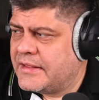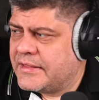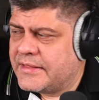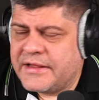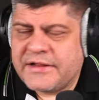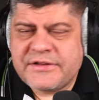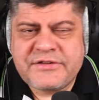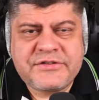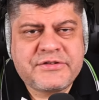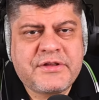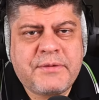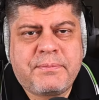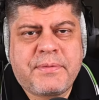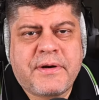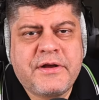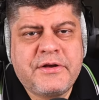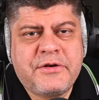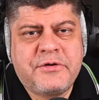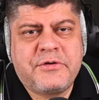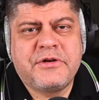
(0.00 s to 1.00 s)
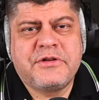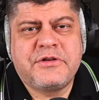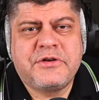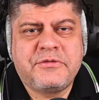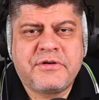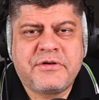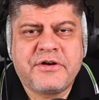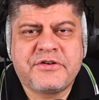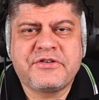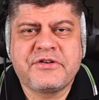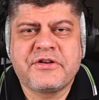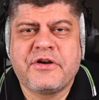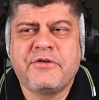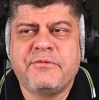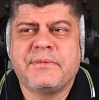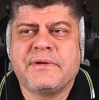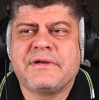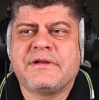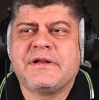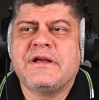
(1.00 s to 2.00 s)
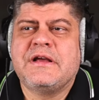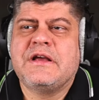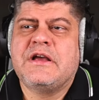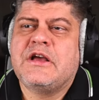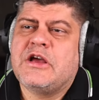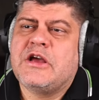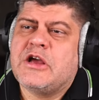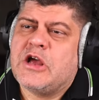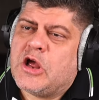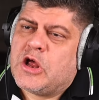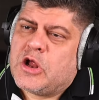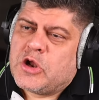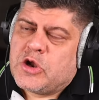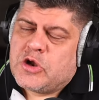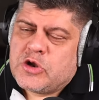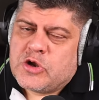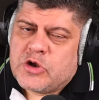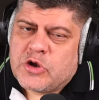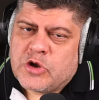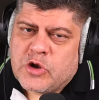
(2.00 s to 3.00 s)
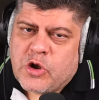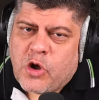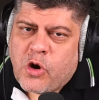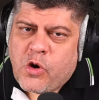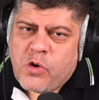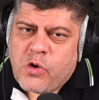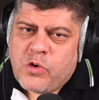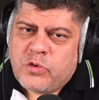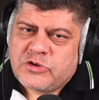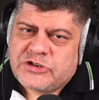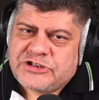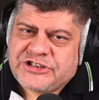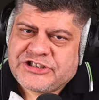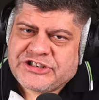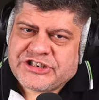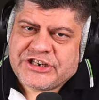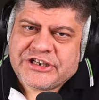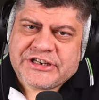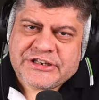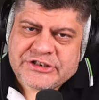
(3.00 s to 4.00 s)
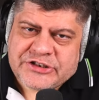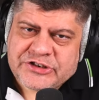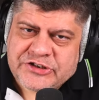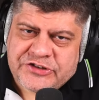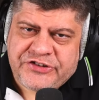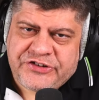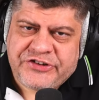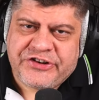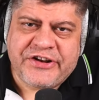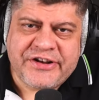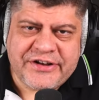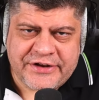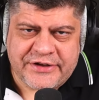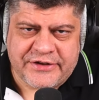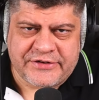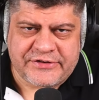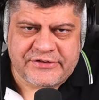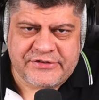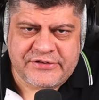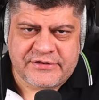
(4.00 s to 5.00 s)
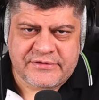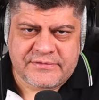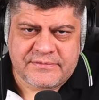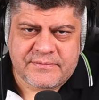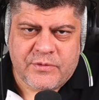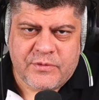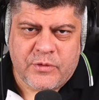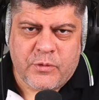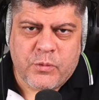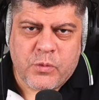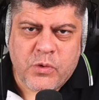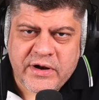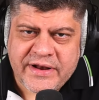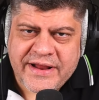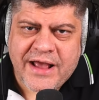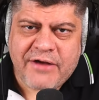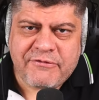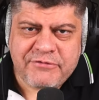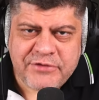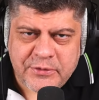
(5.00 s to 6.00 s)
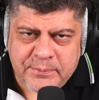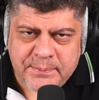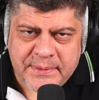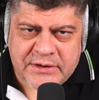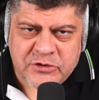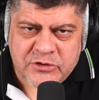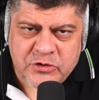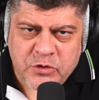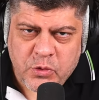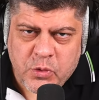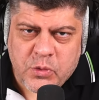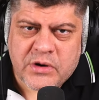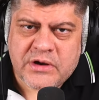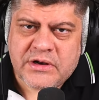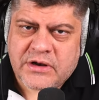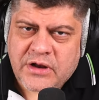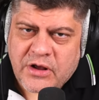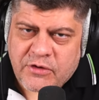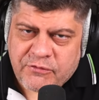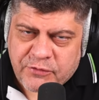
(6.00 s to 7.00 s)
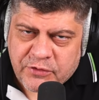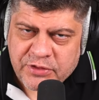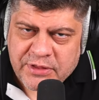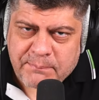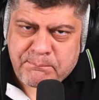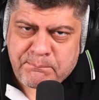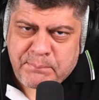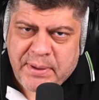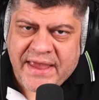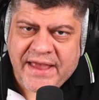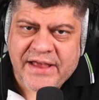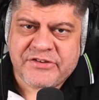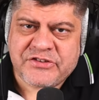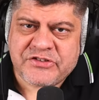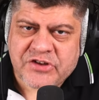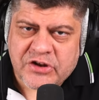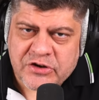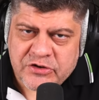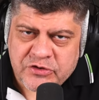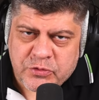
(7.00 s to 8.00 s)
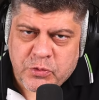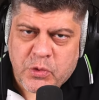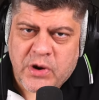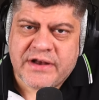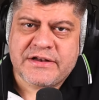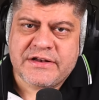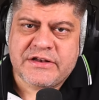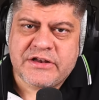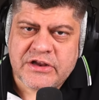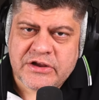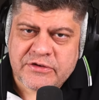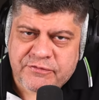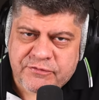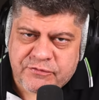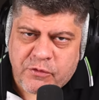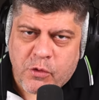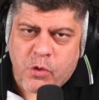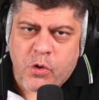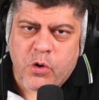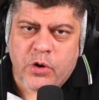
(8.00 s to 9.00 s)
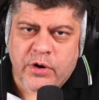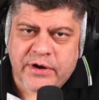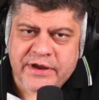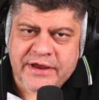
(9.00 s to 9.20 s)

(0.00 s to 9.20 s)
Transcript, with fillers: That's the priority of Russian government. No shit genius. What have you been doing for the past 24